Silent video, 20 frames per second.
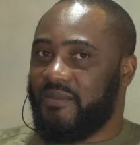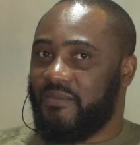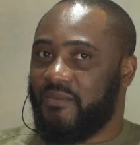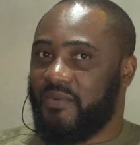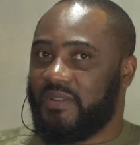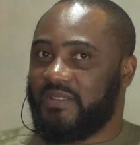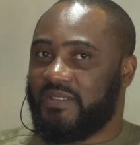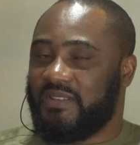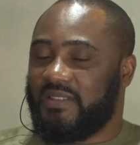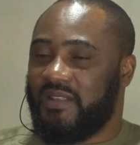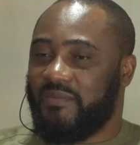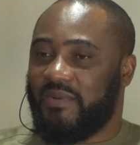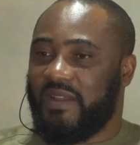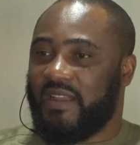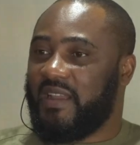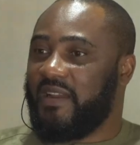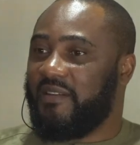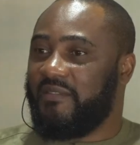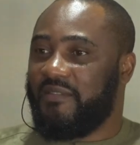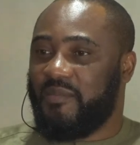What's his name? I
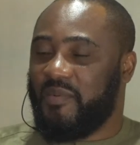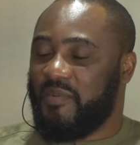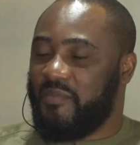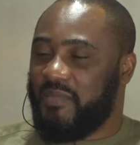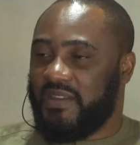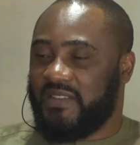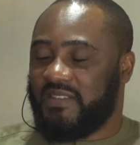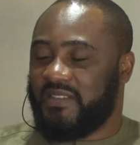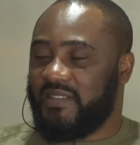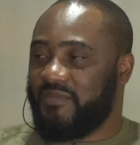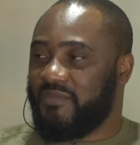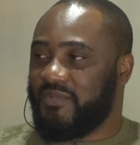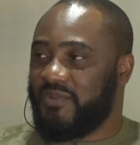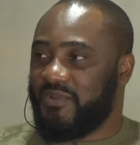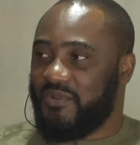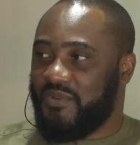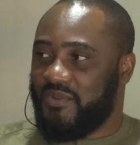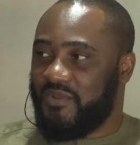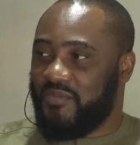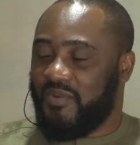can't remember his name
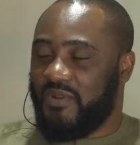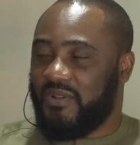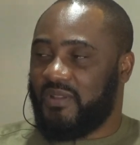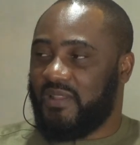too well.